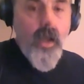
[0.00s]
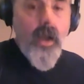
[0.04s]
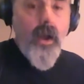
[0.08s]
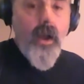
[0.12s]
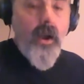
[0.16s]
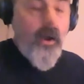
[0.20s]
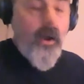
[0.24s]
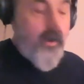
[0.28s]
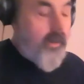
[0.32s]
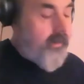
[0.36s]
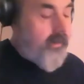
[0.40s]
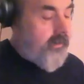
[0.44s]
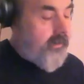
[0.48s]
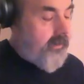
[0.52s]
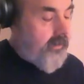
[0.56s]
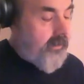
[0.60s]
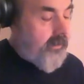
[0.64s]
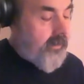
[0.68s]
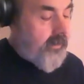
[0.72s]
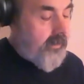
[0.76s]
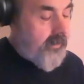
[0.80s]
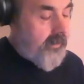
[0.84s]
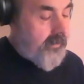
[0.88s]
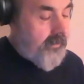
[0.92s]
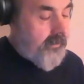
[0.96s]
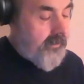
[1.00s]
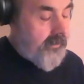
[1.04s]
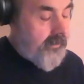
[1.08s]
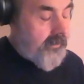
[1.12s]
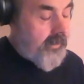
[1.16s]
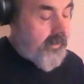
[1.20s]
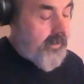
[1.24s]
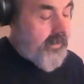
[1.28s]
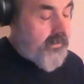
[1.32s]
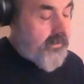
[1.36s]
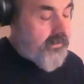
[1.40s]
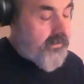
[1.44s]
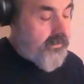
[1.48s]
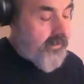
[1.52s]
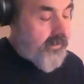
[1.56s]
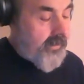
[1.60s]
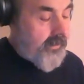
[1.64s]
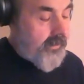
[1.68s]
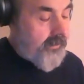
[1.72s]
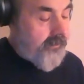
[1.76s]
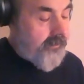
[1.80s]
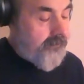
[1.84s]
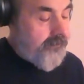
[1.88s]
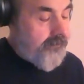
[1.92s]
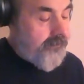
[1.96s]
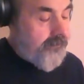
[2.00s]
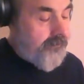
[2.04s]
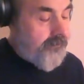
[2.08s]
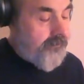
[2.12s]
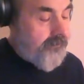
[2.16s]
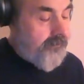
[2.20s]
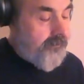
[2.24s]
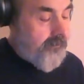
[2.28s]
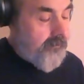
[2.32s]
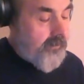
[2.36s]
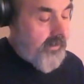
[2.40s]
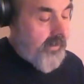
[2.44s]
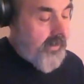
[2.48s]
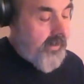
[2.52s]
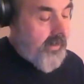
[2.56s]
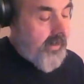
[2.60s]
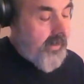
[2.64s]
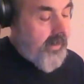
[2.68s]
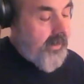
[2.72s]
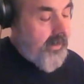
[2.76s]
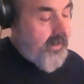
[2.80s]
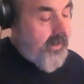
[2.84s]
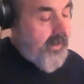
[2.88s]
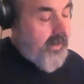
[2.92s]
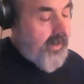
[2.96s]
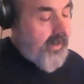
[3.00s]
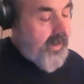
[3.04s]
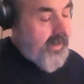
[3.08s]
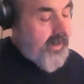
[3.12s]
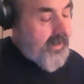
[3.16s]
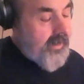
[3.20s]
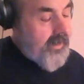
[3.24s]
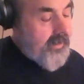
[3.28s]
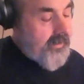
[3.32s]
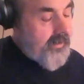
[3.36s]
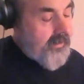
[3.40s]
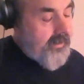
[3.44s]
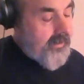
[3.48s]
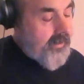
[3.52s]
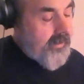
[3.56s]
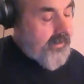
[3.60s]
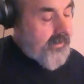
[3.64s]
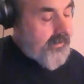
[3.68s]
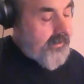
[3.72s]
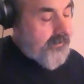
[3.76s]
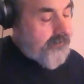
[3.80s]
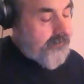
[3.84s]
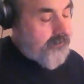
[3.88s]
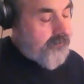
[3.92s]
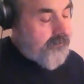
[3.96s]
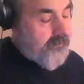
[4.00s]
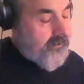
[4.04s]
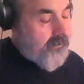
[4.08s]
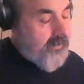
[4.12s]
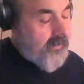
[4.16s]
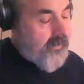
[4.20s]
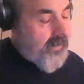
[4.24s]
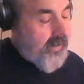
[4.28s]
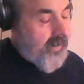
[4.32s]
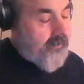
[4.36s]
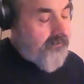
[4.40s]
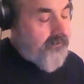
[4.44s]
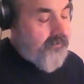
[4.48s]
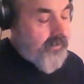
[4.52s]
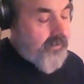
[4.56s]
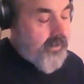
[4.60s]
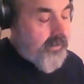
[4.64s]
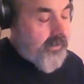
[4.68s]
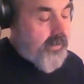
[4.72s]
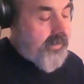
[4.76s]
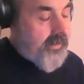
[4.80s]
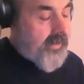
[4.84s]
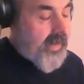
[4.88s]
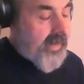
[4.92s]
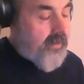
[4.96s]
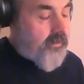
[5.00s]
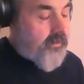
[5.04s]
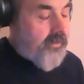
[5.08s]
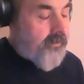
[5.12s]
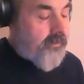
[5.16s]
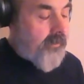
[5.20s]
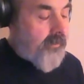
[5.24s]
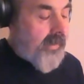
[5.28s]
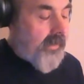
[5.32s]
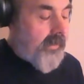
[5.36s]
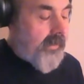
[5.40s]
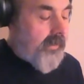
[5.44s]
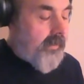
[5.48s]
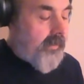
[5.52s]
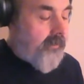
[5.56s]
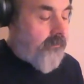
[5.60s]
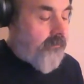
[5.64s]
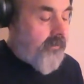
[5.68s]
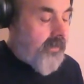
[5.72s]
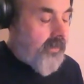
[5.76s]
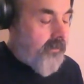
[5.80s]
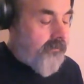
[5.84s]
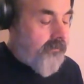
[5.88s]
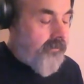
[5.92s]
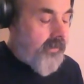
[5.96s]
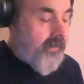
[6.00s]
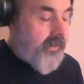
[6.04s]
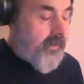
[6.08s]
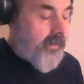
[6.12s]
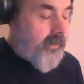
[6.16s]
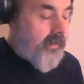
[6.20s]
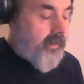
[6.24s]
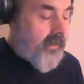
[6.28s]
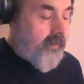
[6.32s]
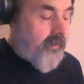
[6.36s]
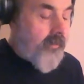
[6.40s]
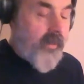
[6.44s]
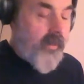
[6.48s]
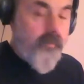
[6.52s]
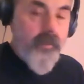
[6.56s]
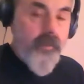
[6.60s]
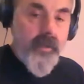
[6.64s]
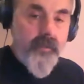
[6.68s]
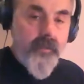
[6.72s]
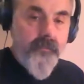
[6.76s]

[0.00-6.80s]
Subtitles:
on the E string. And I'm fingering that with my middle finger and my ring